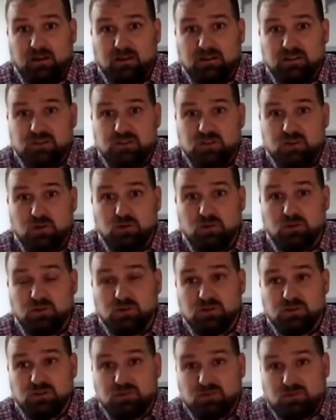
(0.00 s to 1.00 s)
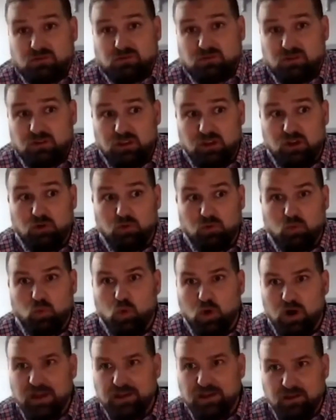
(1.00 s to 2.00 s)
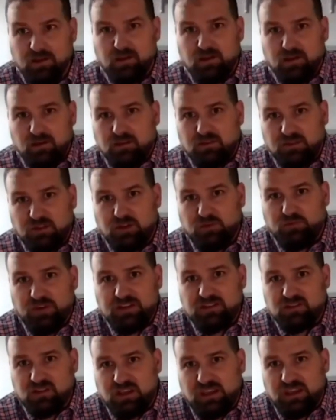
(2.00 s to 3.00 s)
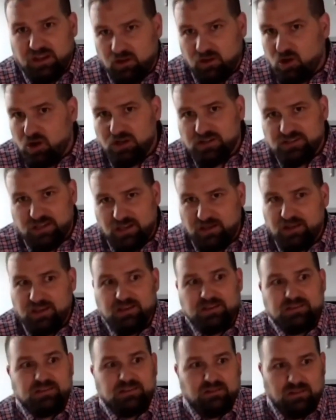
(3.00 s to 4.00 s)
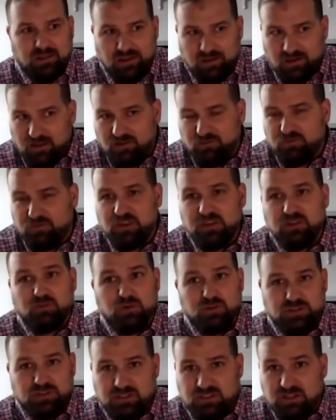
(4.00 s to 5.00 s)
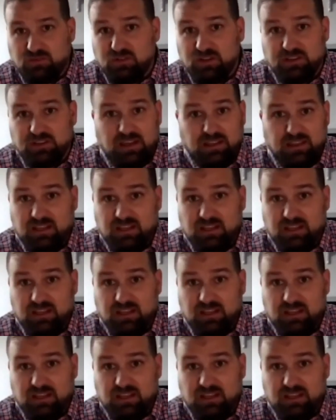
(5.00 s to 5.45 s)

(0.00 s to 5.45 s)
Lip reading: So there's, the defense can cause headaches and fevers and stuff like that.